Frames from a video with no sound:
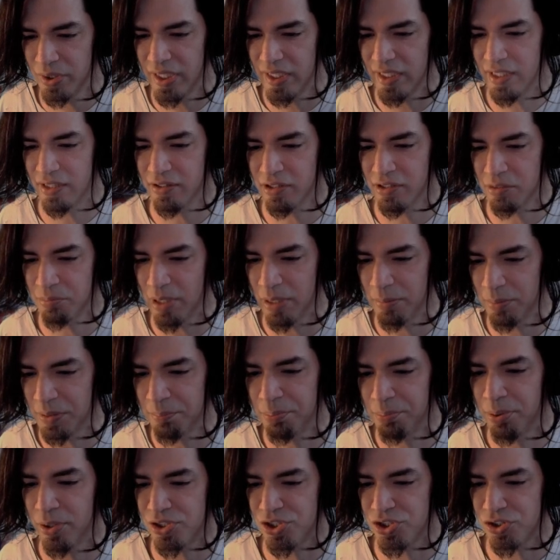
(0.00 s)
here to be able to
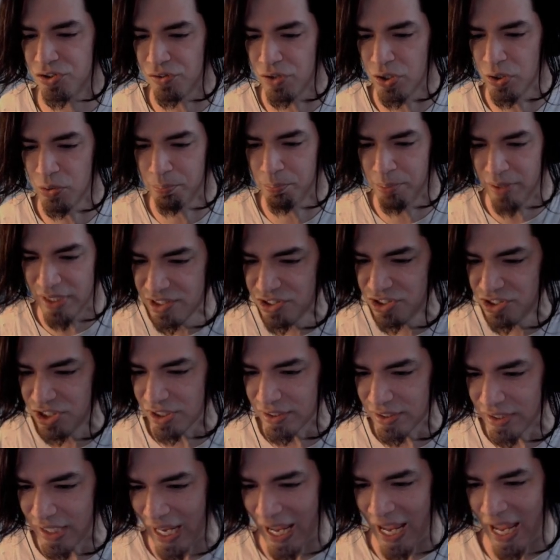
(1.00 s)
push through
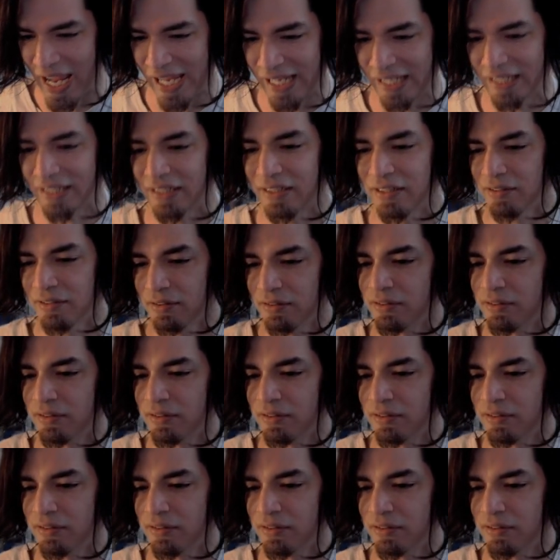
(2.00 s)
Pigeon Gang.